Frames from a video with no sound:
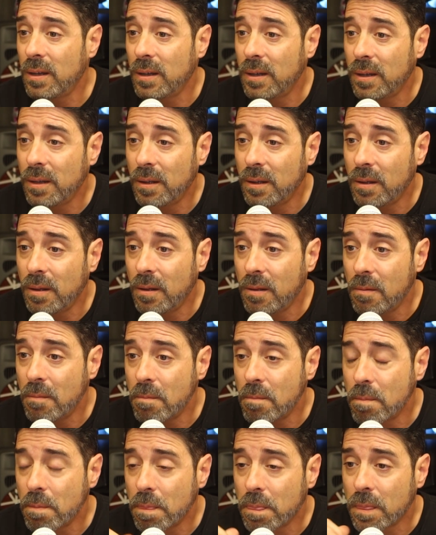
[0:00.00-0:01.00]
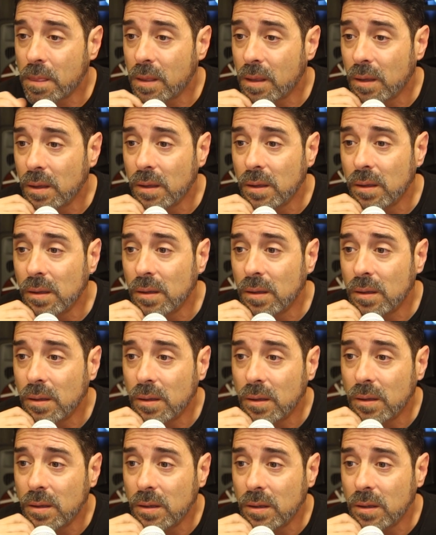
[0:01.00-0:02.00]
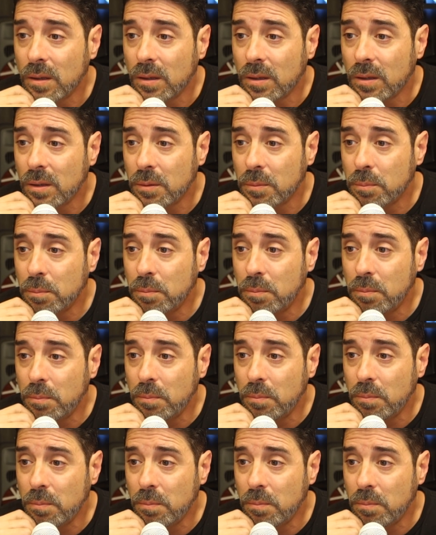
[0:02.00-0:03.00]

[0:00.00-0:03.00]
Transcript: [no speech]